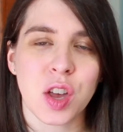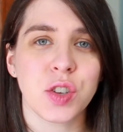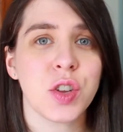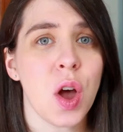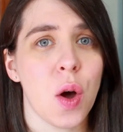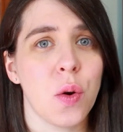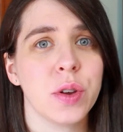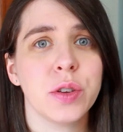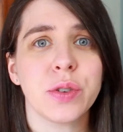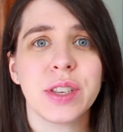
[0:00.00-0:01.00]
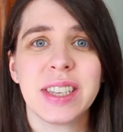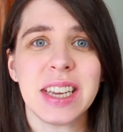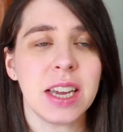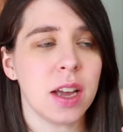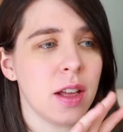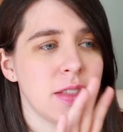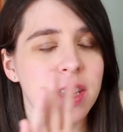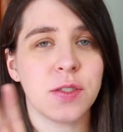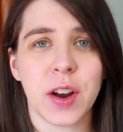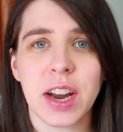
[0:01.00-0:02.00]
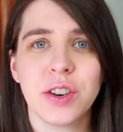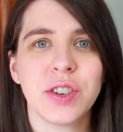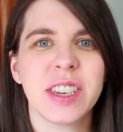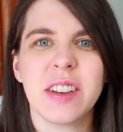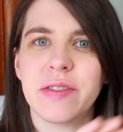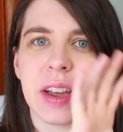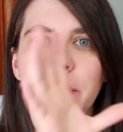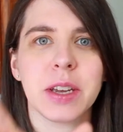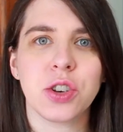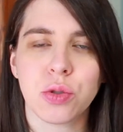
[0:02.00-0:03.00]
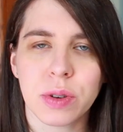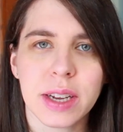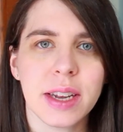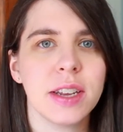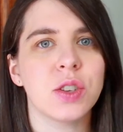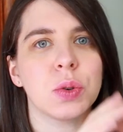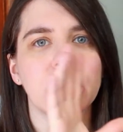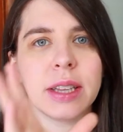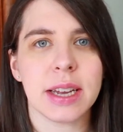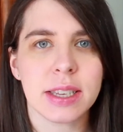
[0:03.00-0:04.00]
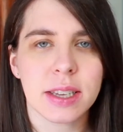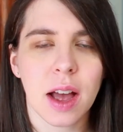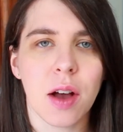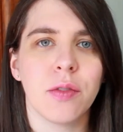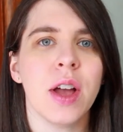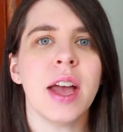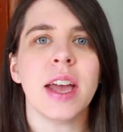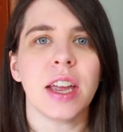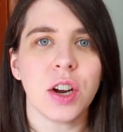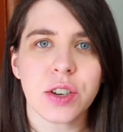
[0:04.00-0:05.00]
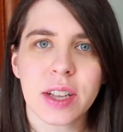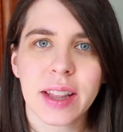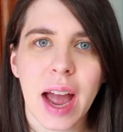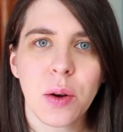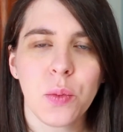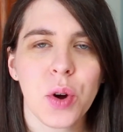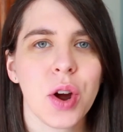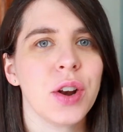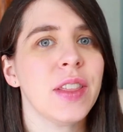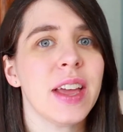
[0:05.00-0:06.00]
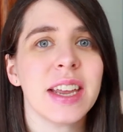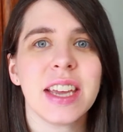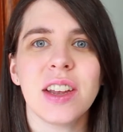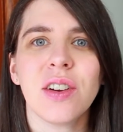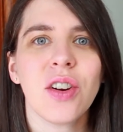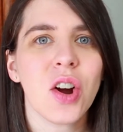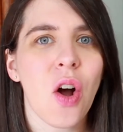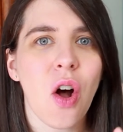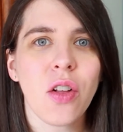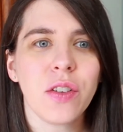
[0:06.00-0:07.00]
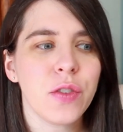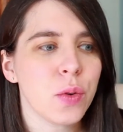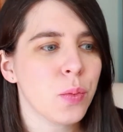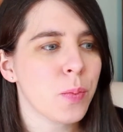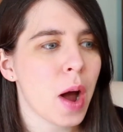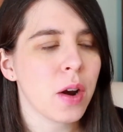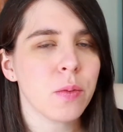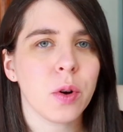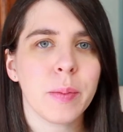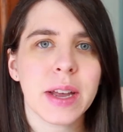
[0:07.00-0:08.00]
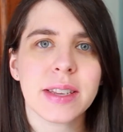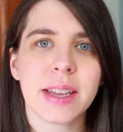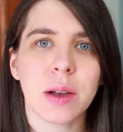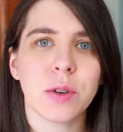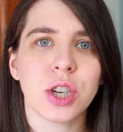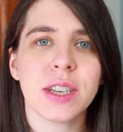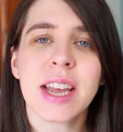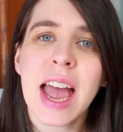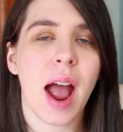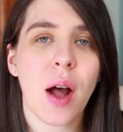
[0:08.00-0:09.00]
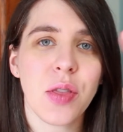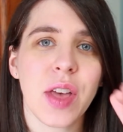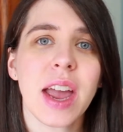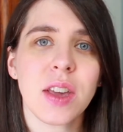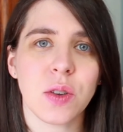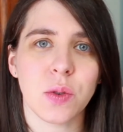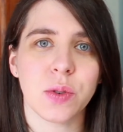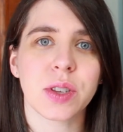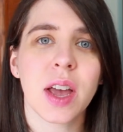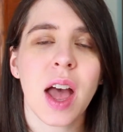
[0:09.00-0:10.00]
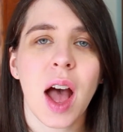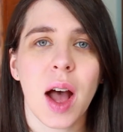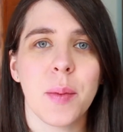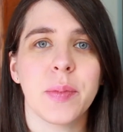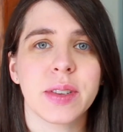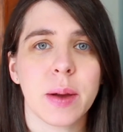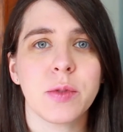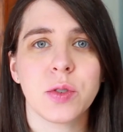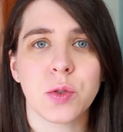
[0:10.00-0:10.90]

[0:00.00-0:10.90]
So you'll see these very interesting family trees or lists of here's a Latin word and then here are all of the modern Romance languages and how they use some